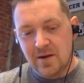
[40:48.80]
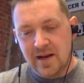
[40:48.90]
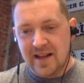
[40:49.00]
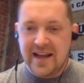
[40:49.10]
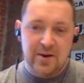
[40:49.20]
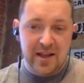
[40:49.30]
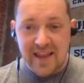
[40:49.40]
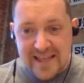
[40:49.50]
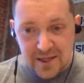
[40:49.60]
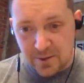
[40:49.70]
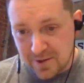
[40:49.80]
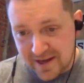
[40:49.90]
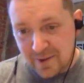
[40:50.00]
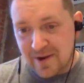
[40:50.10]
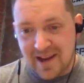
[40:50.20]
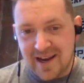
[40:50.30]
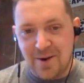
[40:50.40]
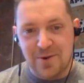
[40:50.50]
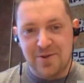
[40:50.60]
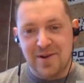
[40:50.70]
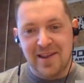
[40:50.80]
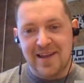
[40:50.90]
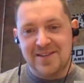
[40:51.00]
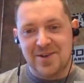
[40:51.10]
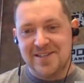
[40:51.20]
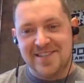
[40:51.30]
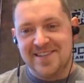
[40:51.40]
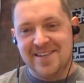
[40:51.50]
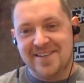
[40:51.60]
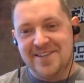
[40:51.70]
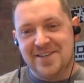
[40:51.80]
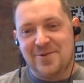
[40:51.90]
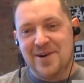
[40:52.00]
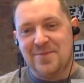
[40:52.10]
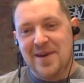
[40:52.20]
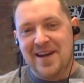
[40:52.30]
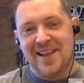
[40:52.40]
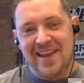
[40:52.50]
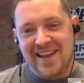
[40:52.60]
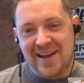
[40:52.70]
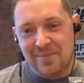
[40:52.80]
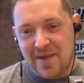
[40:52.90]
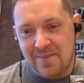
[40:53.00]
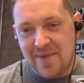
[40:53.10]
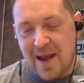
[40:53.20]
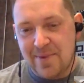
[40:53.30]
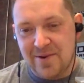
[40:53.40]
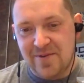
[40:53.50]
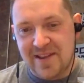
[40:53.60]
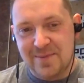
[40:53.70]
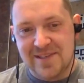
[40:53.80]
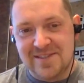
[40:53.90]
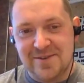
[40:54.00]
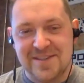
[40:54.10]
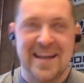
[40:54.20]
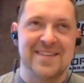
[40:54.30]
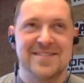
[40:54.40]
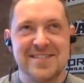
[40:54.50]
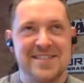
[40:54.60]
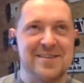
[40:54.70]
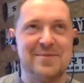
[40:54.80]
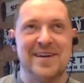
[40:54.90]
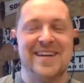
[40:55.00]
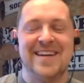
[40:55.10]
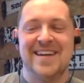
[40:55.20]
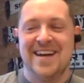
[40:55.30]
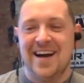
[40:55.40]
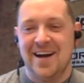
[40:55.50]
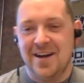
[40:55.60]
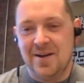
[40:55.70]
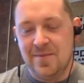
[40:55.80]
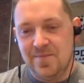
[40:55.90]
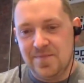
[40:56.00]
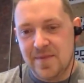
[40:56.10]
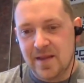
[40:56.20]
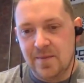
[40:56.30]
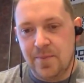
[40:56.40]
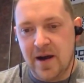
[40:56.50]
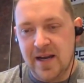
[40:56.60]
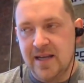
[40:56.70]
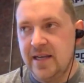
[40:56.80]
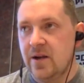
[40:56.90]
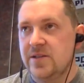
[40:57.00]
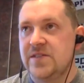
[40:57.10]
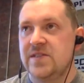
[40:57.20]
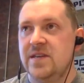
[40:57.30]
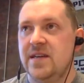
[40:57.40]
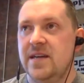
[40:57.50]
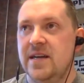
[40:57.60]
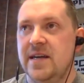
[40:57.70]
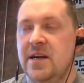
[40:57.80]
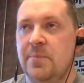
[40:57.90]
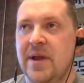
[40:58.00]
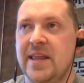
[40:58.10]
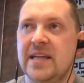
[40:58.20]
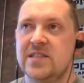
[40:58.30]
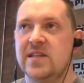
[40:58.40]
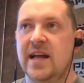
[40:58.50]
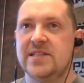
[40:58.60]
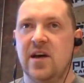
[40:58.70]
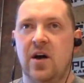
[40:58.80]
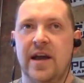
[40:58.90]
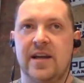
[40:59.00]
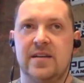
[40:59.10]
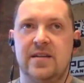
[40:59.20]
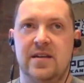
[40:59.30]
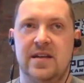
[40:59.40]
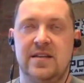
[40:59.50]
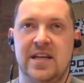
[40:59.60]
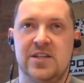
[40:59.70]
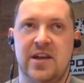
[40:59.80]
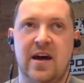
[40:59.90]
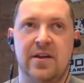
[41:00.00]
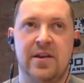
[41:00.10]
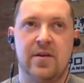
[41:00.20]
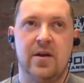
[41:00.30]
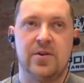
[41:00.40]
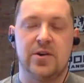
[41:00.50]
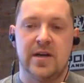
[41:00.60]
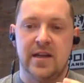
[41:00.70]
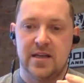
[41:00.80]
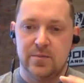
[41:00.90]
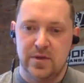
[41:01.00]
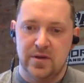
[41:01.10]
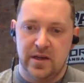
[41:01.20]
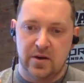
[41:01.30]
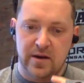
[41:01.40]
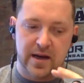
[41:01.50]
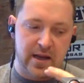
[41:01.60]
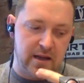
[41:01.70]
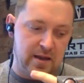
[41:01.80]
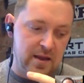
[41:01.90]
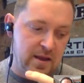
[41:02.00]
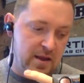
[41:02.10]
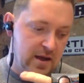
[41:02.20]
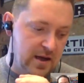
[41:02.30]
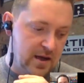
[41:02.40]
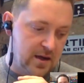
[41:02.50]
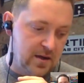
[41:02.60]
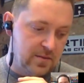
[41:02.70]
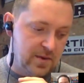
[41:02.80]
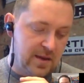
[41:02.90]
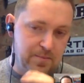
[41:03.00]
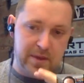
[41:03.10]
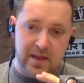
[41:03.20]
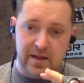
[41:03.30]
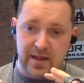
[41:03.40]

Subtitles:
I like you. Like, I want to hang out with you. I like Tracy and Alicia quite a bit. Like, I'm happy to have had them as a student. Yeah, just a little bit. But it's, but that's all that intentionality around creating community and creating and being